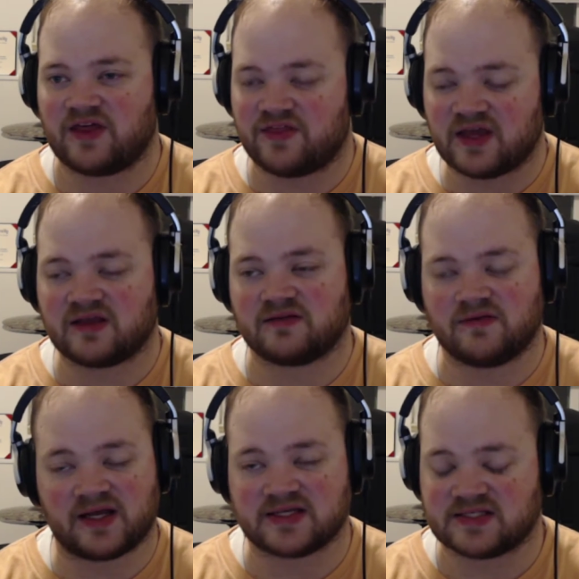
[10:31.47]
think,
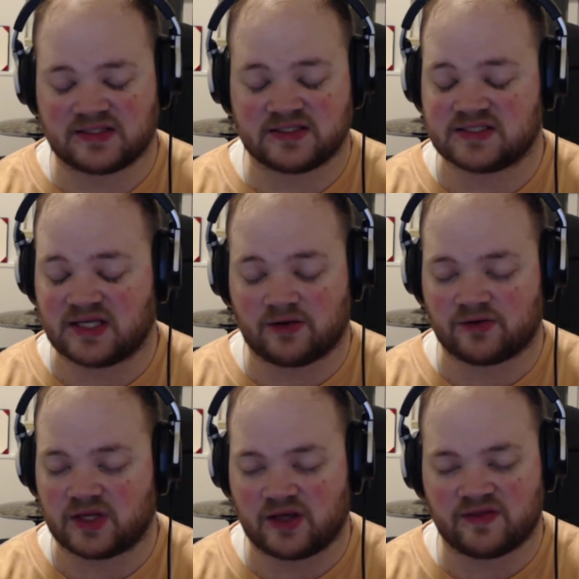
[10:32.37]
like I said
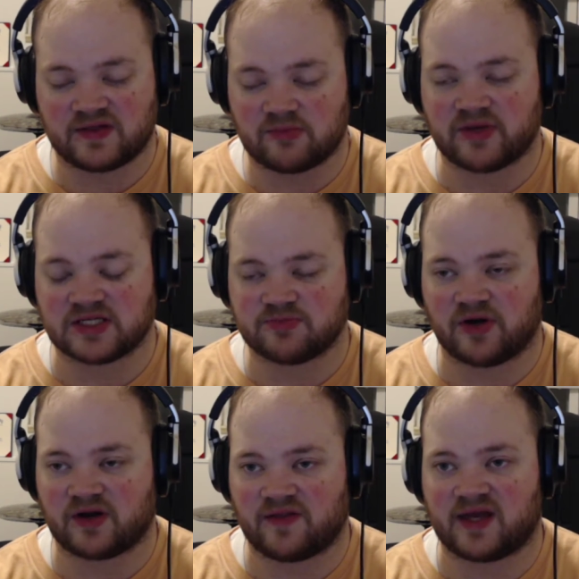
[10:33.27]
earlier, I think the biggest
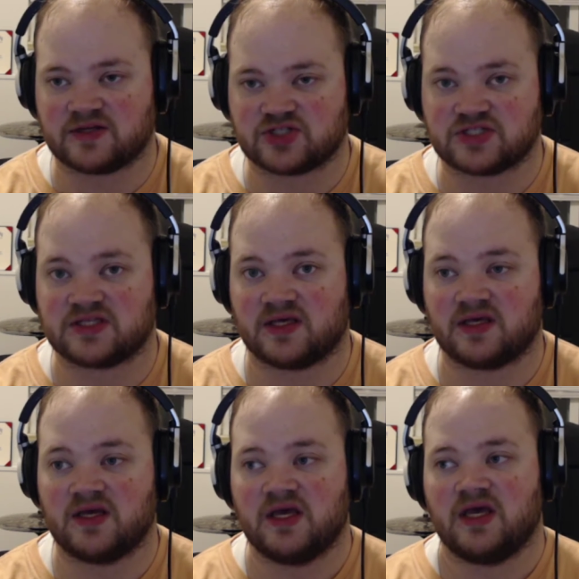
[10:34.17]
part of that is just
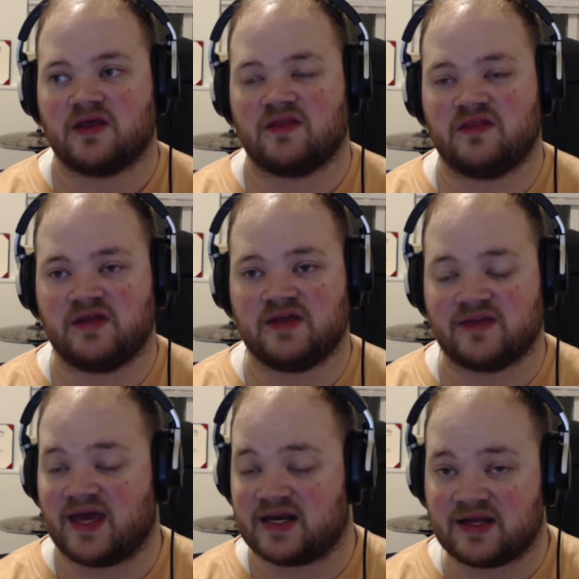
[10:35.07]
in
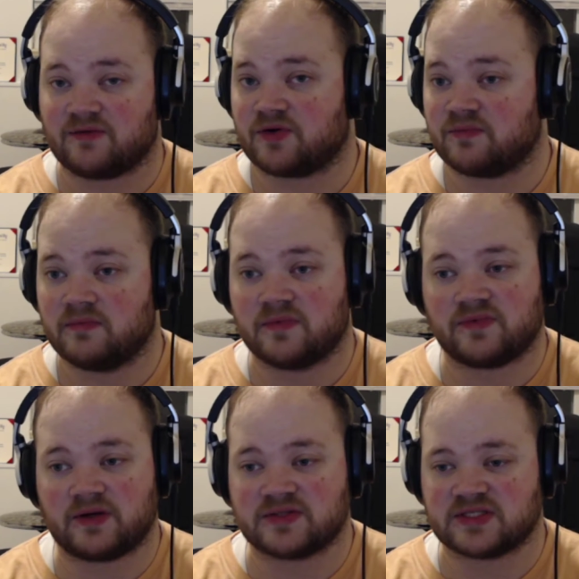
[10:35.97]
the editing room.
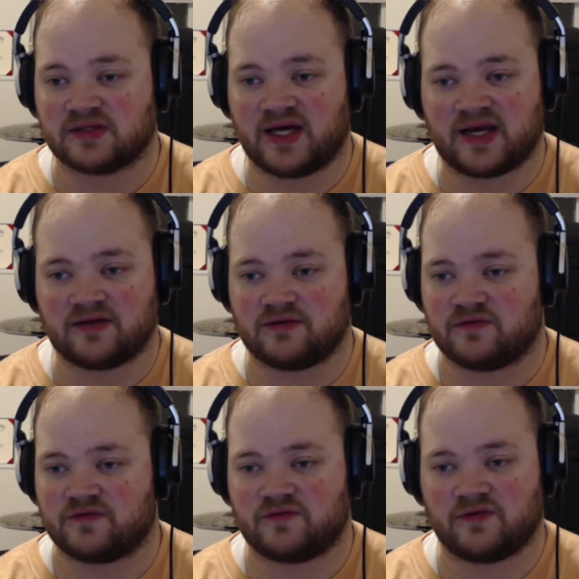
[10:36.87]
There was a lot
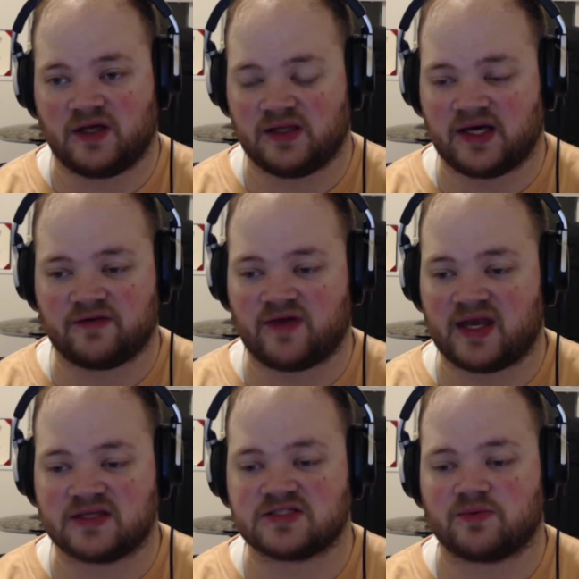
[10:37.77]
of
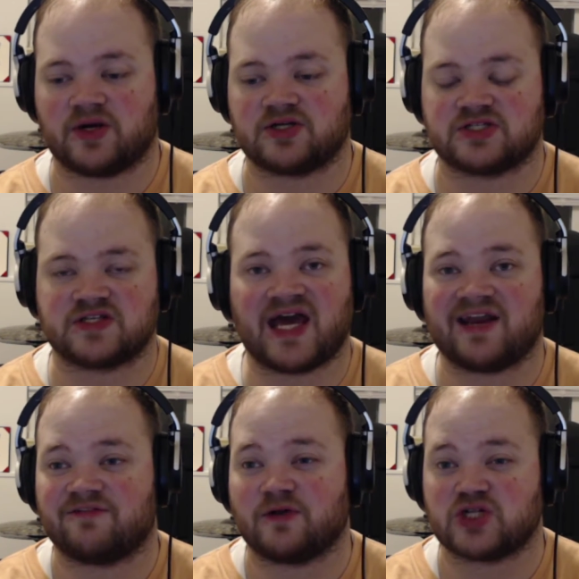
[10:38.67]
edits where it just
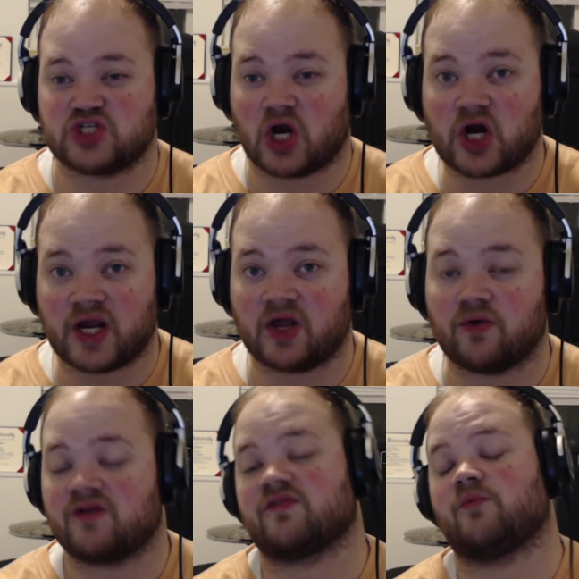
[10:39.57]
kind of felt jarring
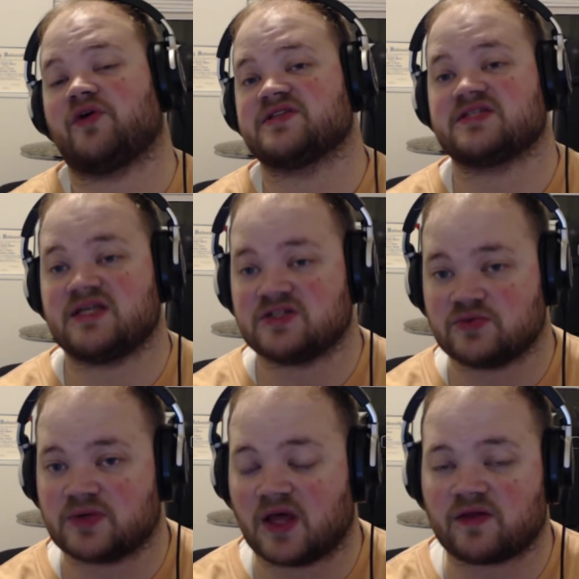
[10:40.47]
going from one scene
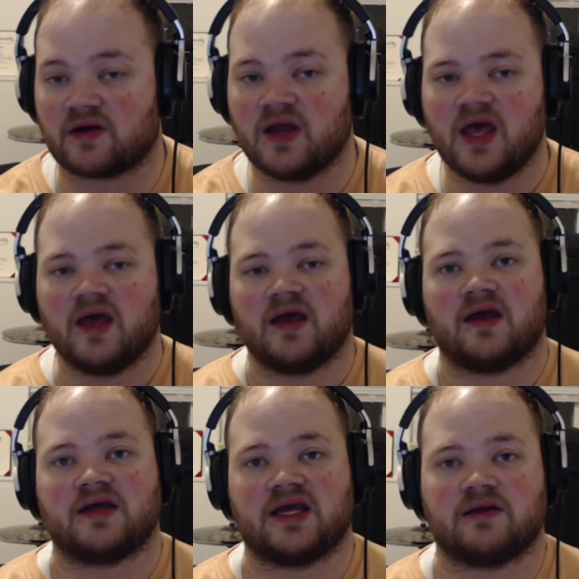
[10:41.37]
to another,
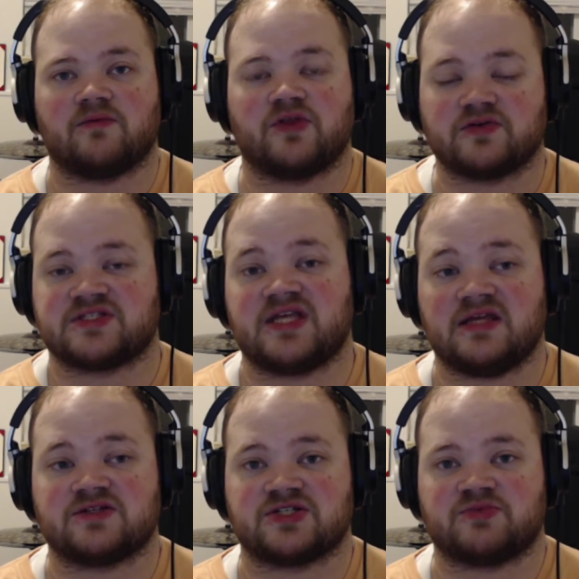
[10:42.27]
and those
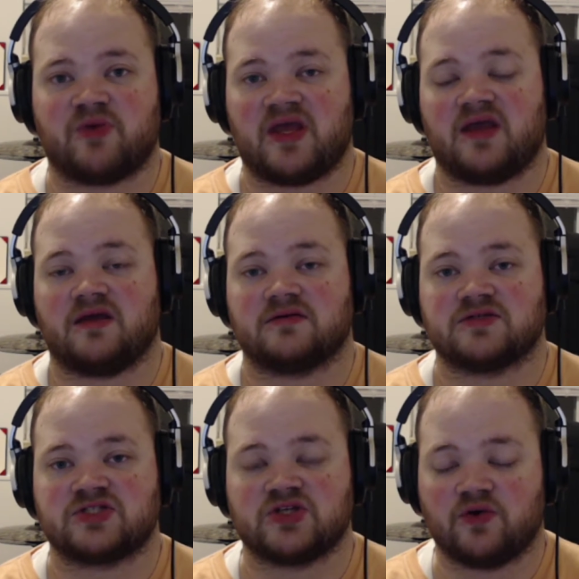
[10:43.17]
scenes just being
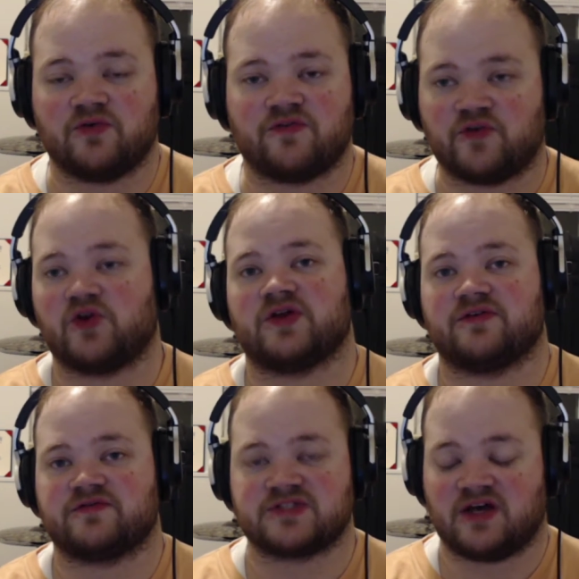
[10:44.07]
so full
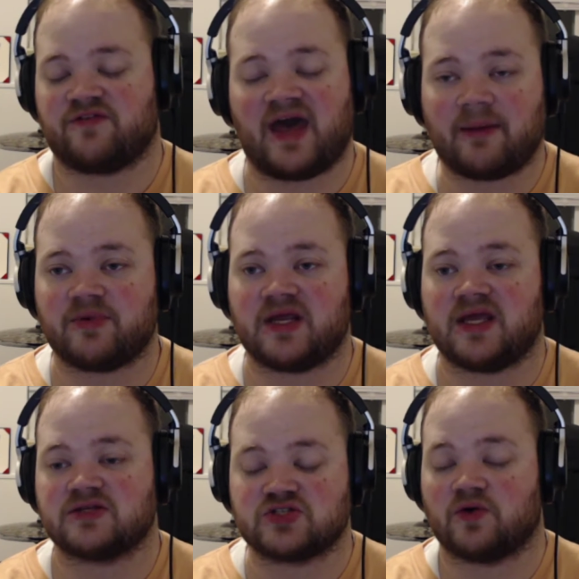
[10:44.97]
of stuff
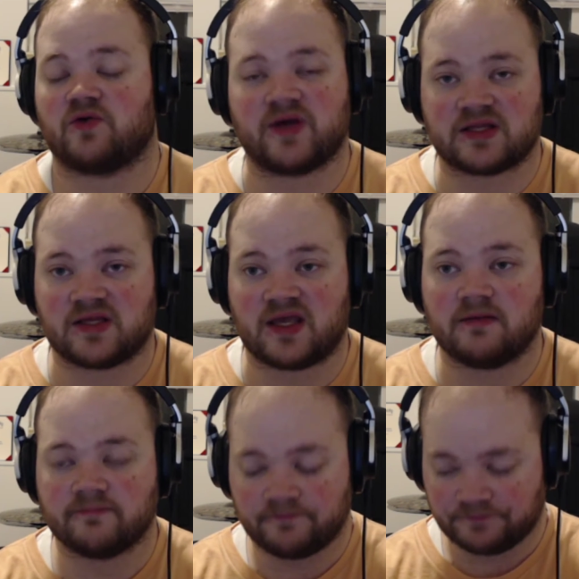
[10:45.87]
happening so quickly,